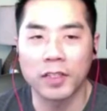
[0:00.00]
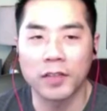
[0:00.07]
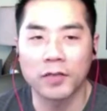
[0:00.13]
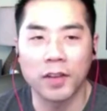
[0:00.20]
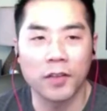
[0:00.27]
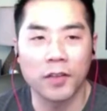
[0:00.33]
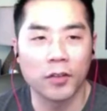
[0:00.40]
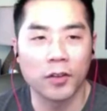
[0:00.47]
I've
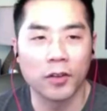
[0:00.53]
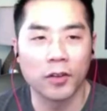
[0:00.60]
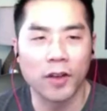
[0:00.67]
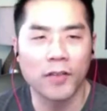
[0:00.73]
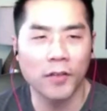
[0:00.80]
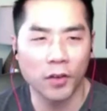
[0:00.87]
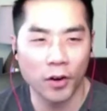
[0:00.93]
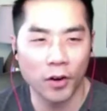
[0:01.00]
never
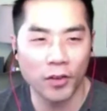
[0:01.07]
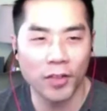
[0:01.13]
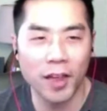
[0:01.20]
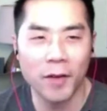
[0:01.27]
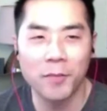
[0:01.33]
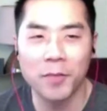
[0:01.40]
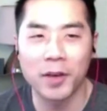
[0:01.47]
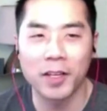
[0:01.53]
heard
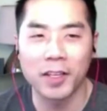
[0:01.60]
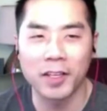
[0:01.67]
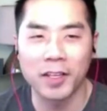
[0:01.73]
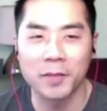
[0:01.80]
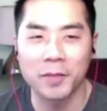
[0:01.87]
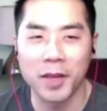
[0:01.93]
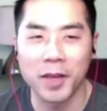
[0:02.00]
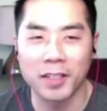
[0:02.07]
that, but it
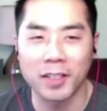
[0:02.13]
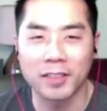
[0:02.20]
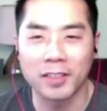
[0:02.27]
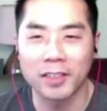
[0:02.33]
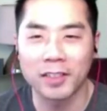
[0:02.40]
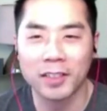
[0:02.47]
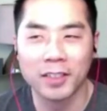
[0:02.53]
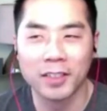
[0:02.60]
makes
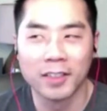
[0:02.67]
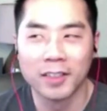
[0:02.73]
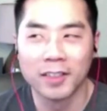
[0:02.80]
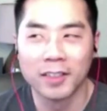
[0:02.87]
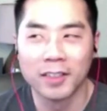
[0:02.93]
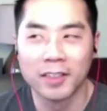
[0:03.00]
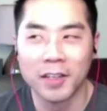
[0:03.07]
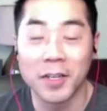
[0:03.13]

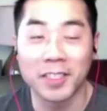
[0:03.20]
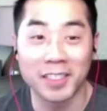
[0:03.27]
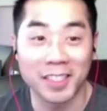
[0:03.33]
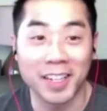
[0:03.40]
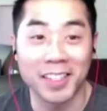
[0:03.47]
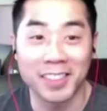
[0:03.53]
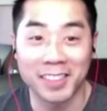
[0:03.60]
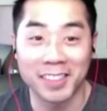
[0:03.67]
a
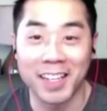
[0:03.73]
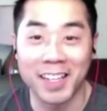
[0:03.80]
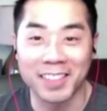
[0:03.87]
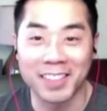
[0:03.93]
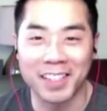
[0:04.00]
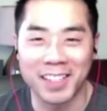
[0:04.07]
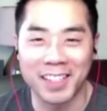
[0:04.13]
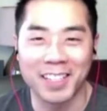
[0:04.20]
ton of sense.
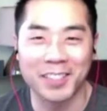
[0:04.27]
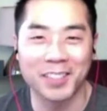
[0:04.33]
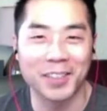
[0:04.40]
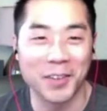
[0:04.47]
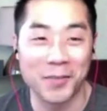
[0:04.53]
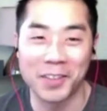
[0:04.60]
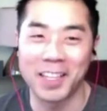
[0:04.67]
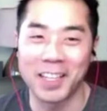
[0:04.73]

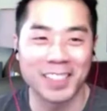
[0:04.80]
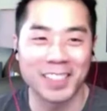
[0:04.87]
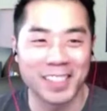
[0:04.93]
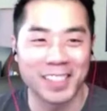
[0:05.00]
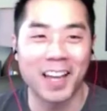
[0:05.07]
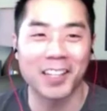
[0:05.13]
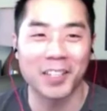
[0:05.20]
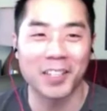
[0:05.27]
I mean, that's
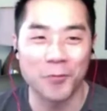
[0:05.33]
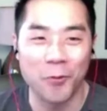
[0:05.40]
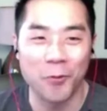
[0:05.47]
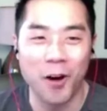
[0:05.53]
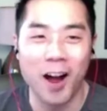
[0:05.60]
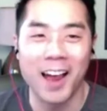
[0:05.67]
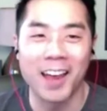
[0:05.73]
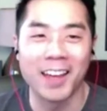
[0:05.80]
exactly
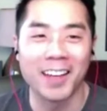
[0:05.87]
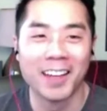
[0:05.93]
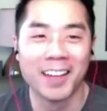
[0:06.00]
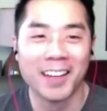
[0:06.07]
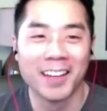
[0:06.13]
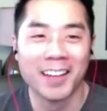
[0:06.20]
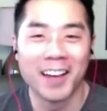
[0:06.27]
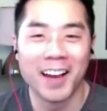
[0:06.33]
why
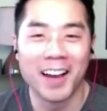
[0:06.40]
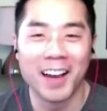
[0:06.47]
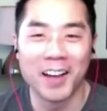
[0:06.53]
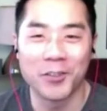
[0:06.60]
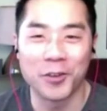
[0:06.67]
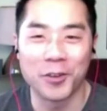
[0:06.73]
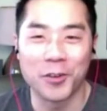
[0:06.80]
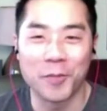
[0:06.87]

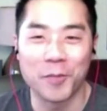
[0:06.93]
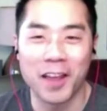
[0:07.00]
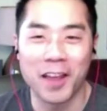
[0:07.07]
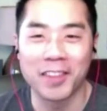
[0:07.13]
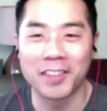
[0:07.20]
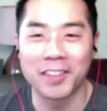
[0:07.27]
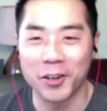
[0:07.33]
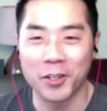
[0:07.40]
you're going to buy the
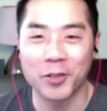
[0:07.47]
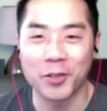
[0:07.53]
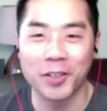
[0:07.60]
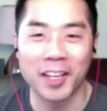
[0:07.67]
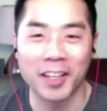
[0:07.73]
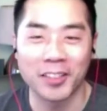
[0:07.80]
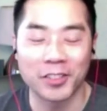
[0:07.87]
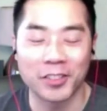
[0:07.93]
Dairy Queen
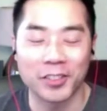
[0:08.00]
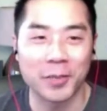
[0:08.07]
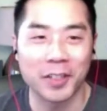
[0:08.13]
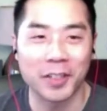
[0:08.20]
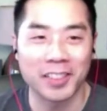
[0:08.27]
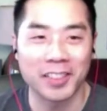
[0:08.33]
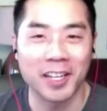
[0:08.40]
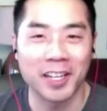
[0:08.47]
down the street
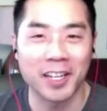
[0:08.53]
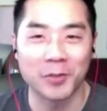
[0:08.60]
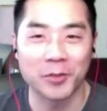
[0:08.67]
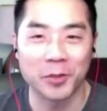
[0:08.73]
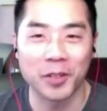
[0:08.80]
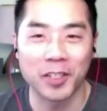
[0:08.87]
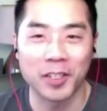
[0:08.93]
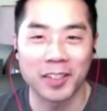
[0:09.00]
because it comes
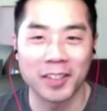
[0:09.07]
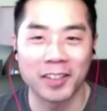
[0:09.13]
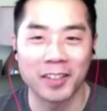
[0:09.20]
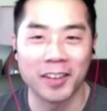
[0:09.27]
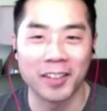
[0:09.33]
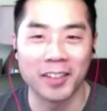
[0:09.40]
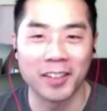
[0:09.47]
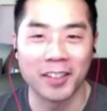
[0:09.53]
with,
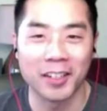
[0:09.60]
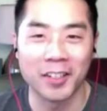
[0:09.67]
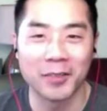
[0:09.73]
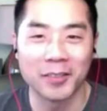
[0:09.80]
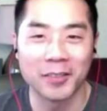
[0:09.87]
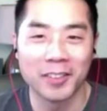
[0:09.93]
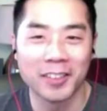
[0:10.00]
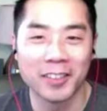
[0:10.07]

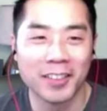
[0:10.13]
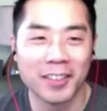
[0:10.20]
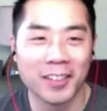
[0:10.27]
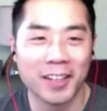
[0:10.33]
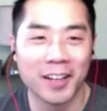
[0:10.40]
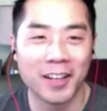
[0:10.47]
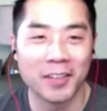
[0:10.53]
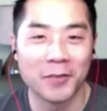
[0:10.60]

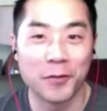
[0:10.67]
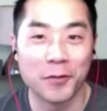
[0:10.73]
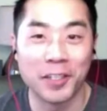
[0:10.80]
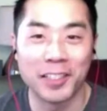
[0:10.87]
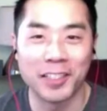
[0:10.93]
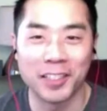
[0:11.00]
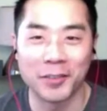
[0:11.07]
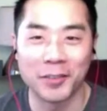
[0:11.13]
free
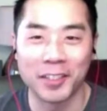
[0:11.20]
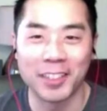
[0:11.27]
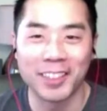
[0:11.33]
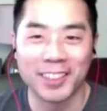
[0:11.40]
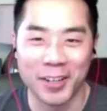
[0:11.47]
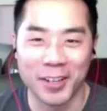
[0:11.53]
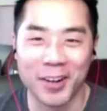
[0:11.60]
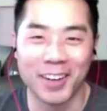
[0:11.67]
delivery
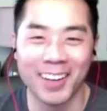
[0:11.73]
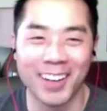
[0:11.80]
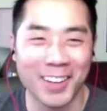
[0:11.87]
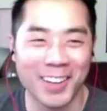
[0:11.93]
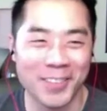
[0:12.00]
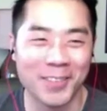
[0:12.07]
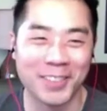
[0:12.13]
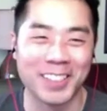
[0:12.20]

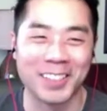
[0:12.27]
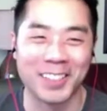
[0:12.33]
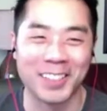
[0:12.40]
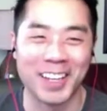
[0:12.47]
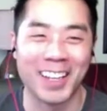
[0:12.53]
to to you guys.